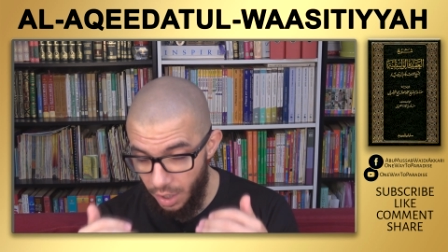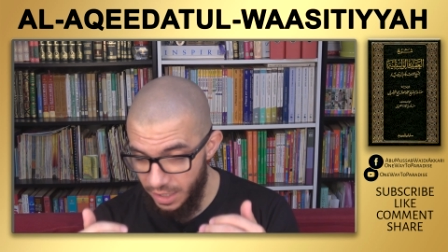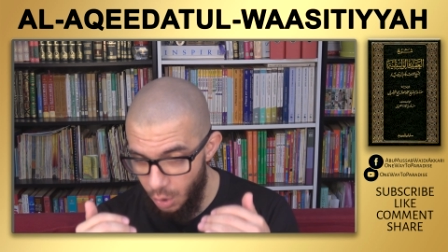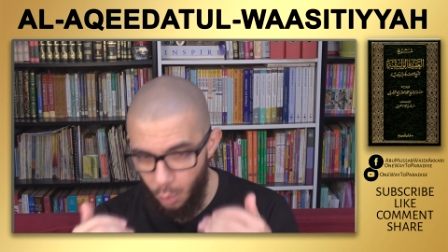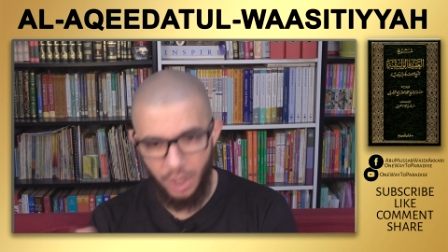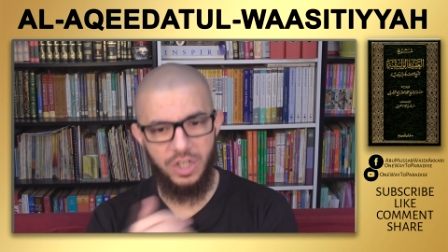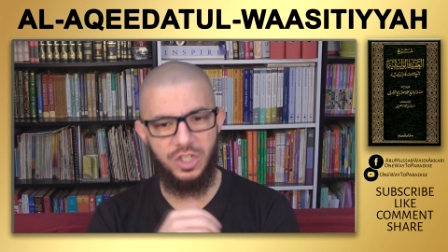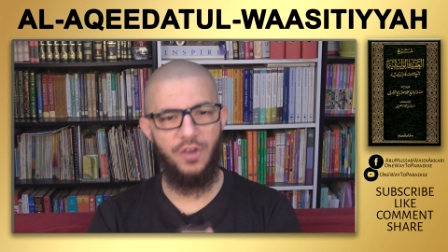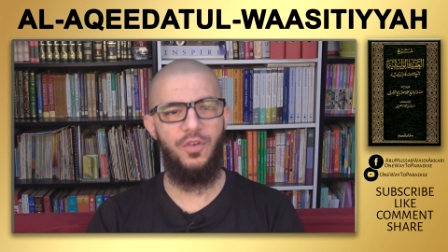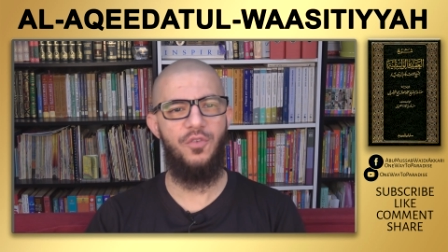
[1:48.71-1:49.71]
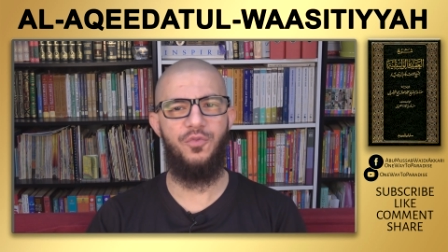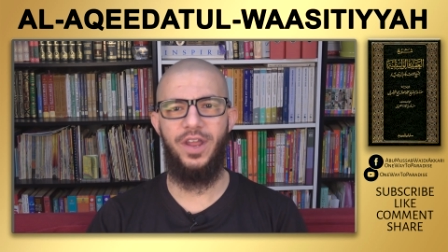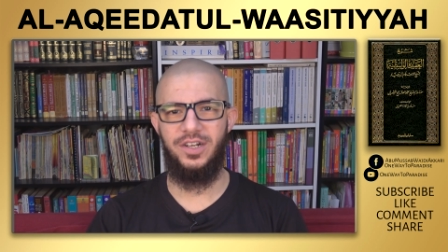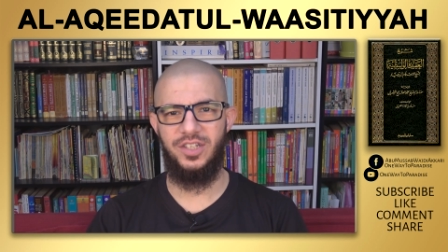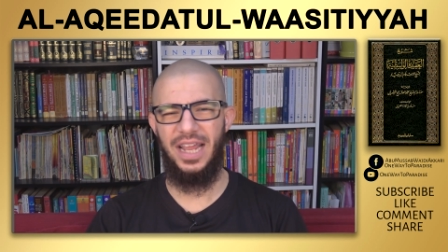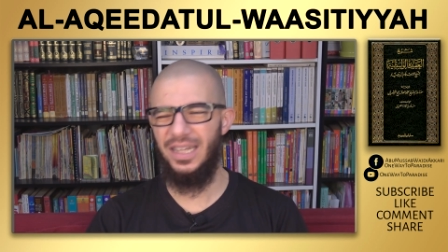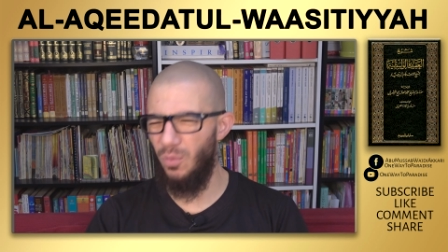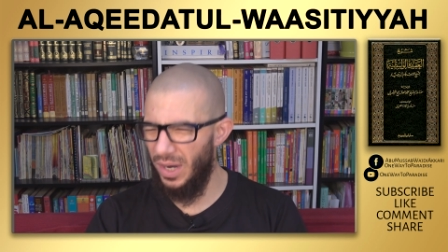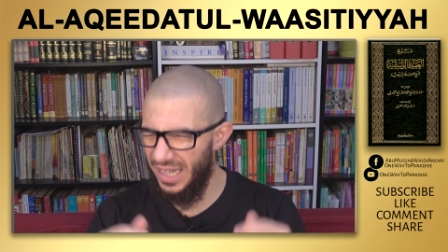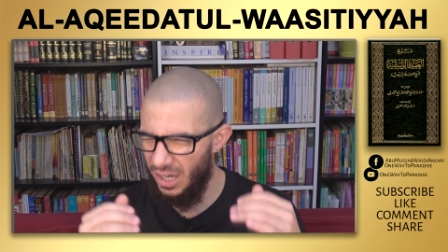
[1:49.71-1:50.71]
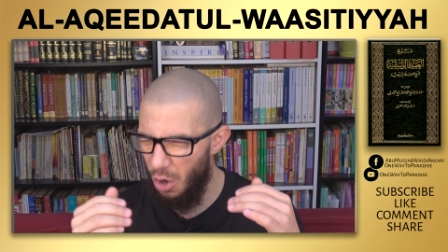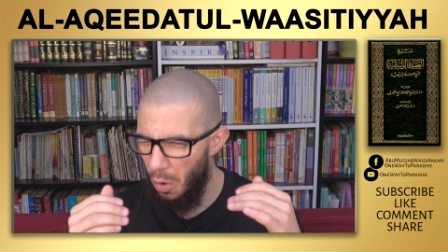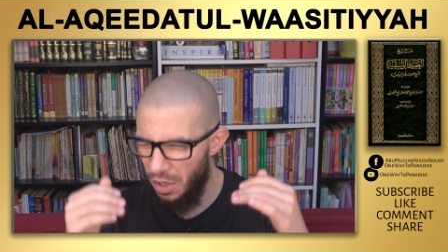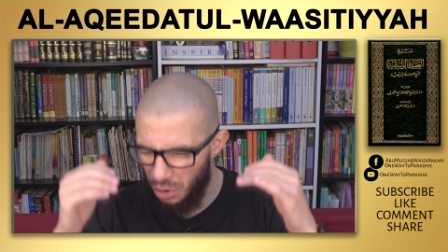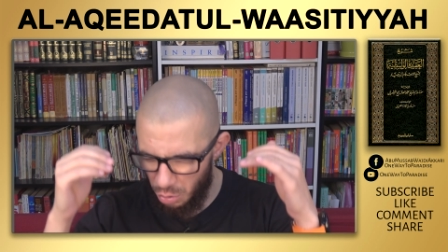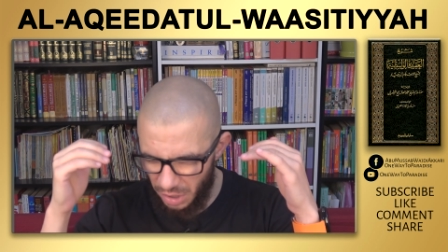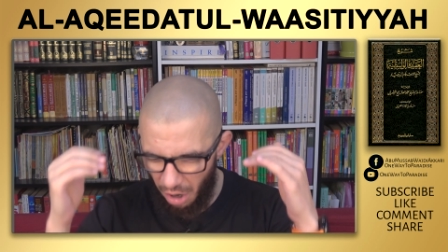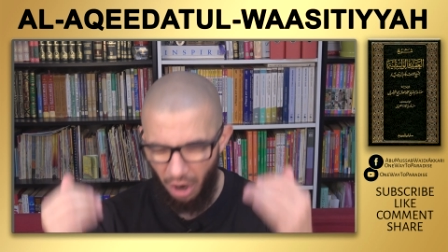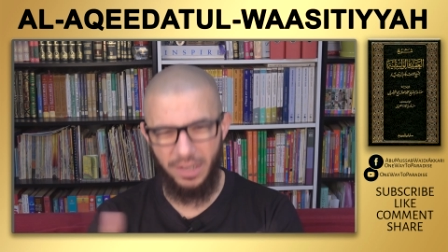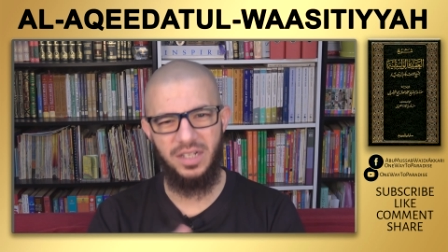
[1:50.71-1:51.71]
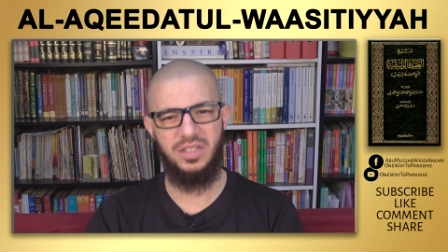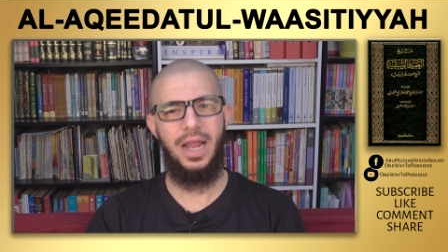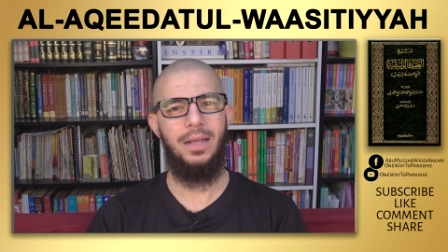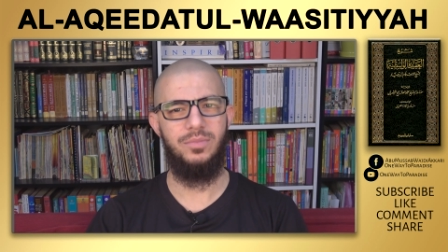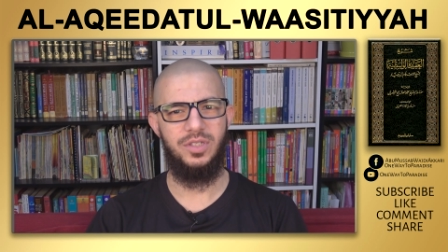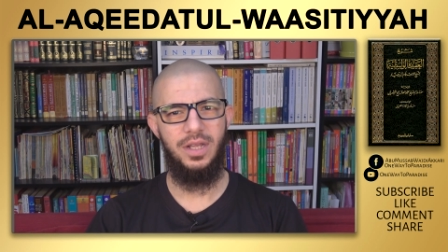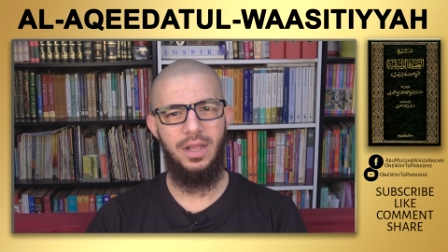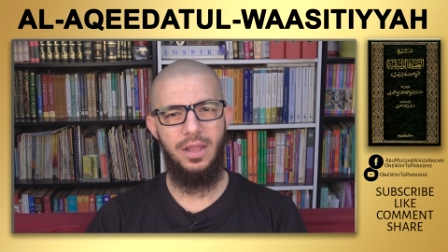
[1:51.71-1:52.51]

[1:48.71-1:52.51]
in the worst of affairs and when they're going through the hardest times.